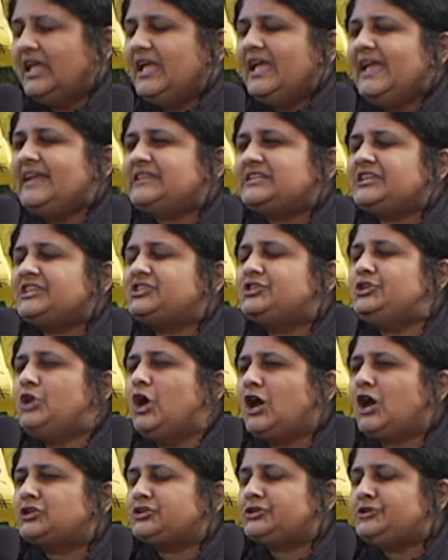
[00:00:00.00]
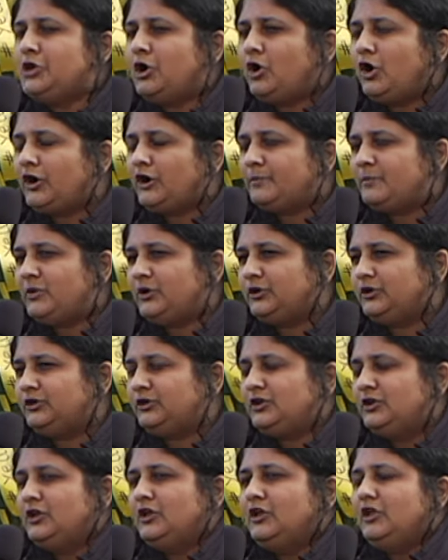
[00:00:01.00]
It is not normal
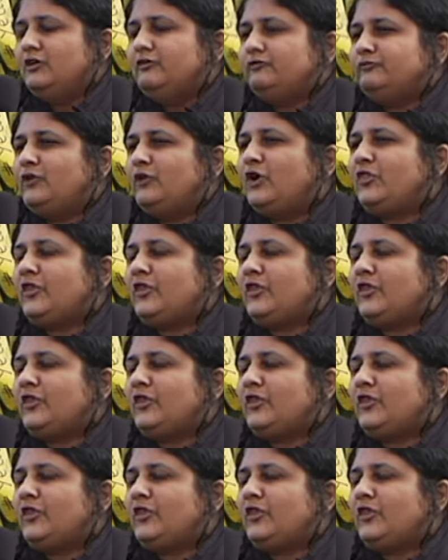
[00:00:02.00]
for